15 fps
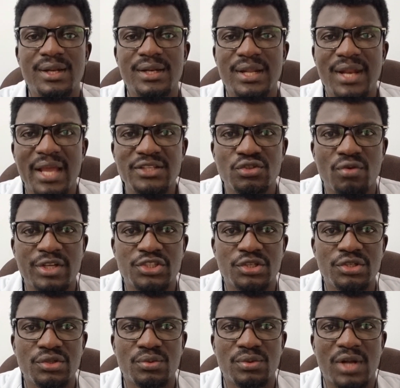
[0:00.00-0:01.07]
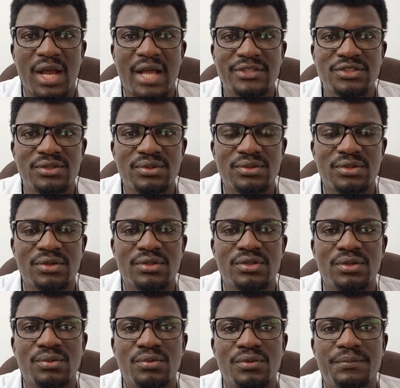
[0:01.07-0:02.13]
The next question you will ask your
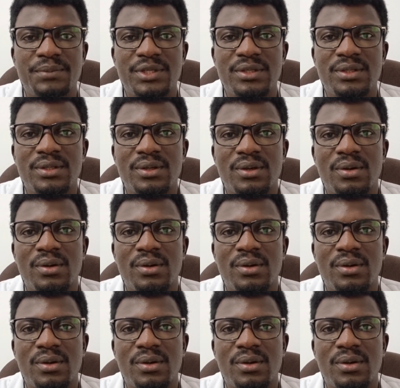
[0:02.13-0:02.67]
doctor will be,